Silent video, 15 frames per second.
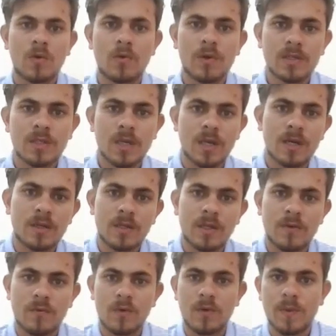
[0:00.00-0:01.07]
who decided
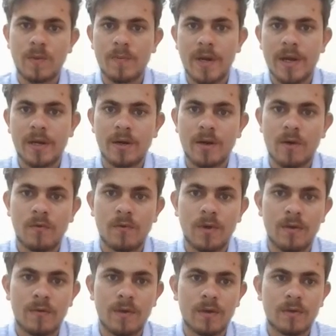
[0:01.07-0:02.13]
they would be better off
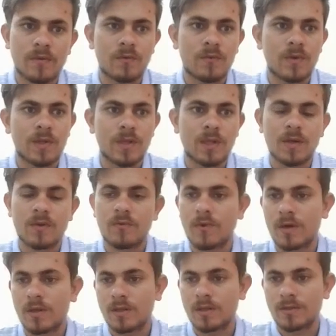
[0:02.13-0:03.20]
living with their
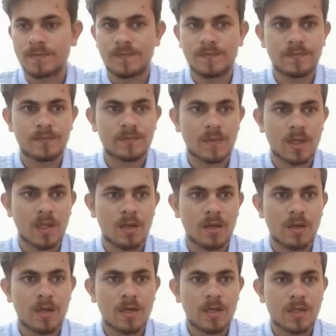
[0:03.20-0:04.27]
father.
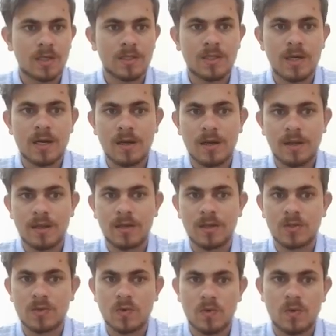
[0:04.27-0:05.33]
Struggling in
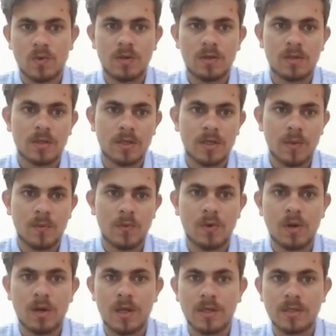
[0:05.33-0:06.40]
school,
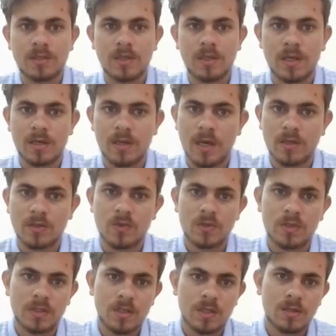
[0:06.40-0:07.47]
demoralized and
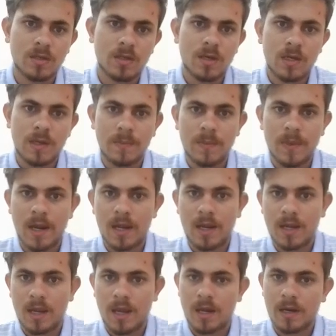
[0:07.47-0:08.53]
exhausted,
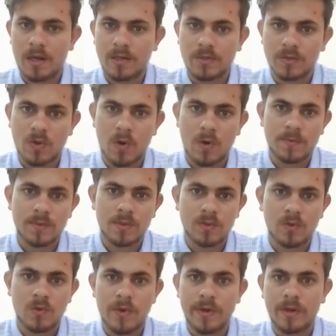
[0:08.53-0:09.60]
Betty Anne stops
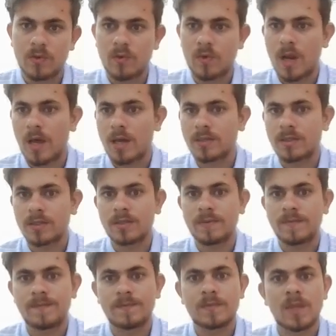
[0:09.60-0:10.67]
going to classes
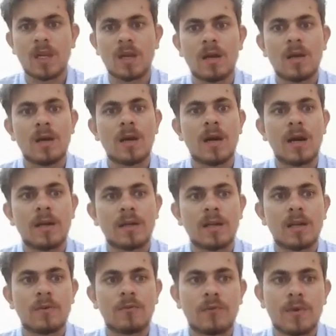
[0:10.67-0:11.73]

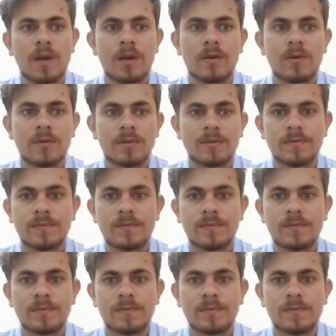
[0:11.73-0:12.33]
until a friend